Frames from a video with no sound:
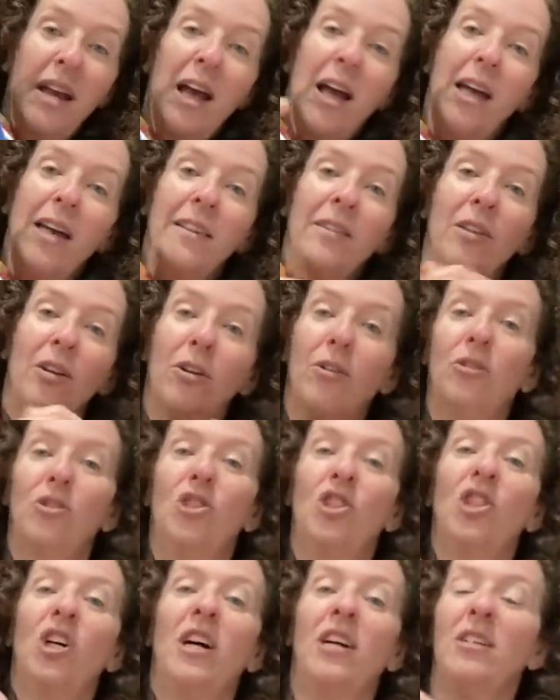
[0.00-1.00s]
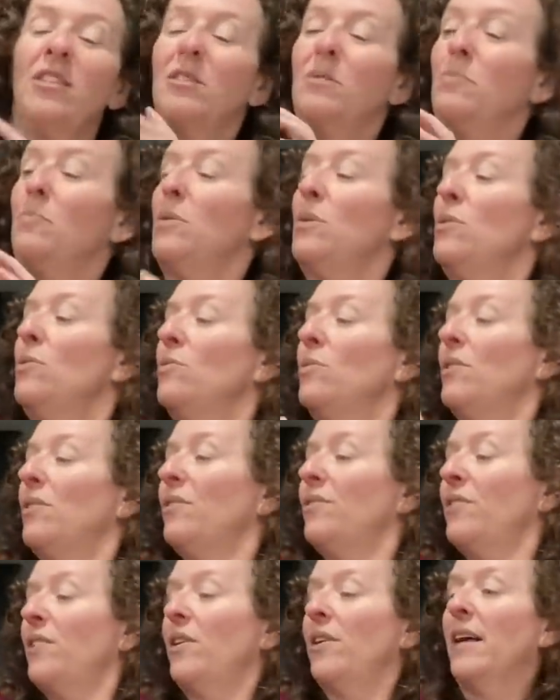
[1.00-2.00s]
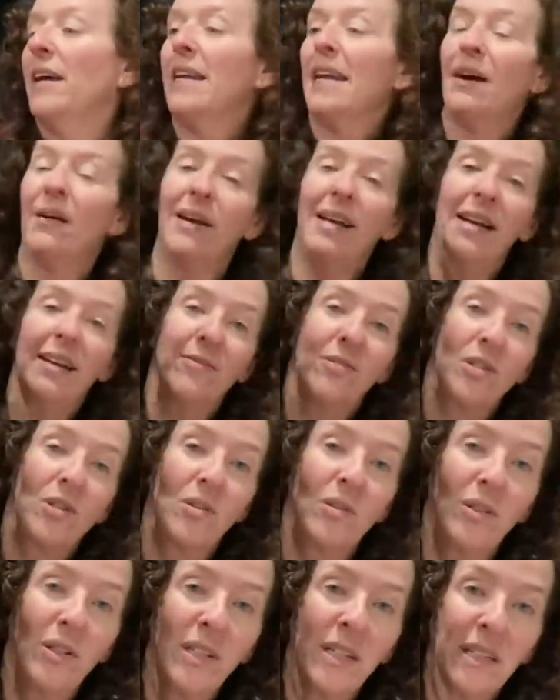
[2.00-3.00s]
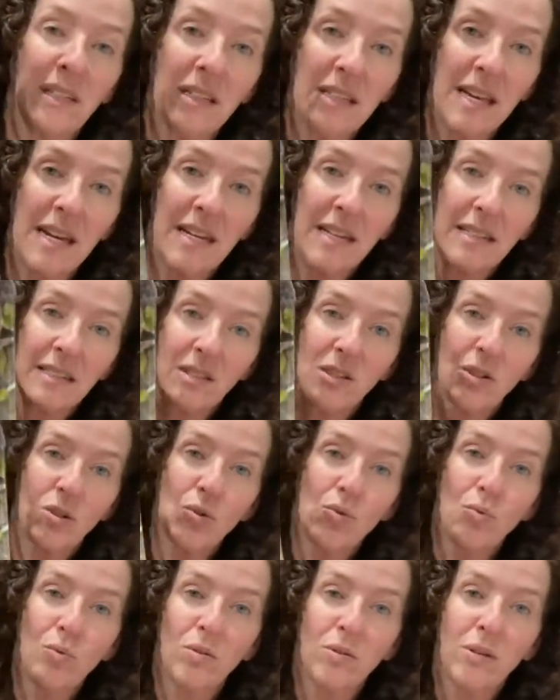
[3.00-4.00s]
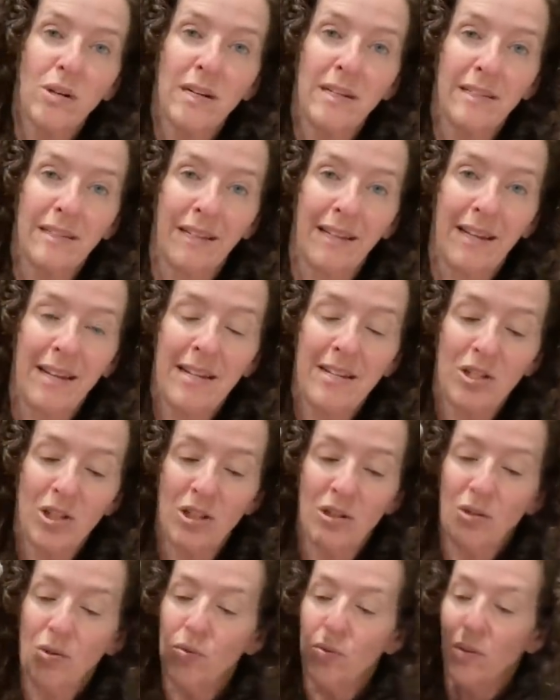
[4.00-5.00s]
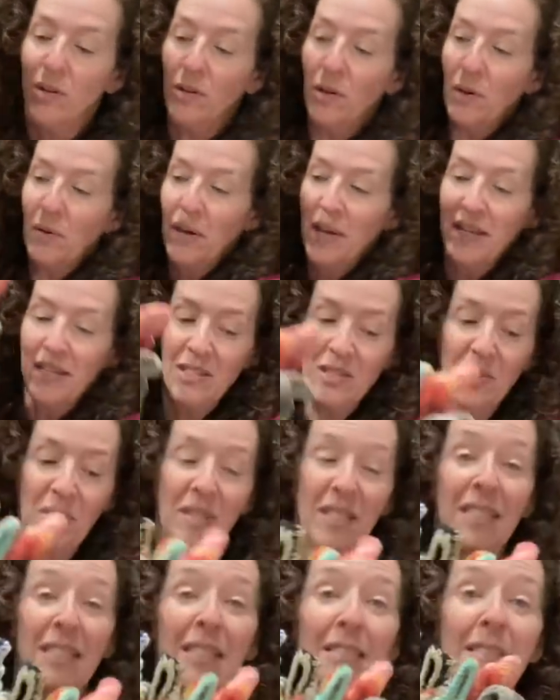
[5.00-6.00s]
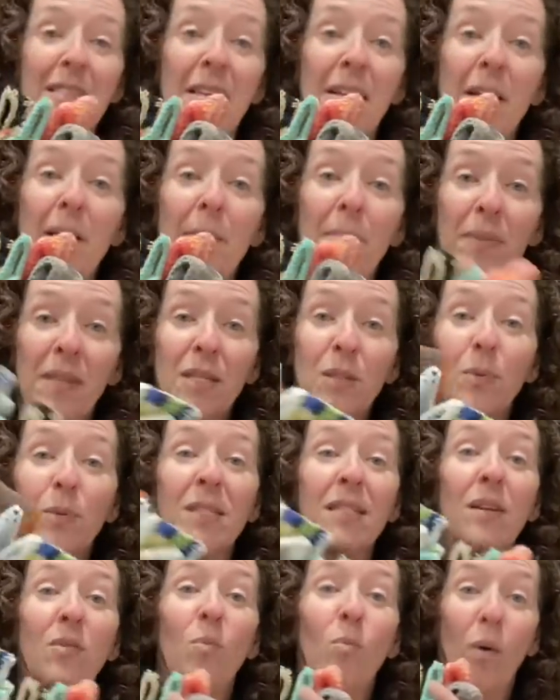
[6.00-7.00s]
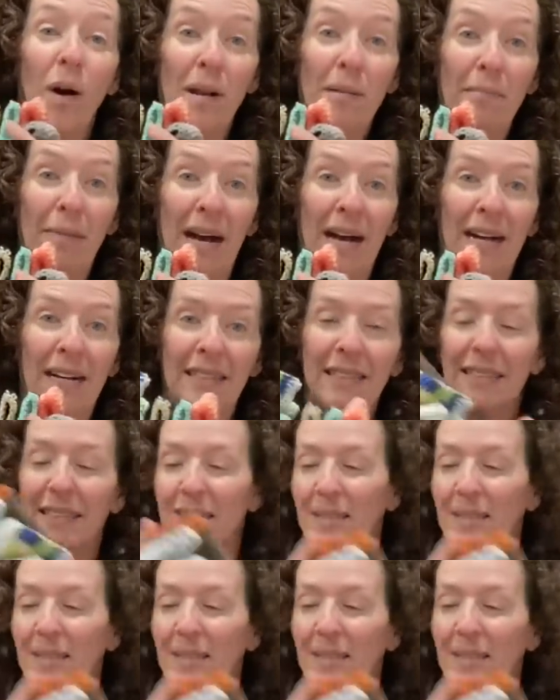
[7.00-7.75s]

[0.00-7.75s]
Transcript: and they're just beautiful. And now I have to go look into that tool called an Edge It tool. Okay, so this was in one box.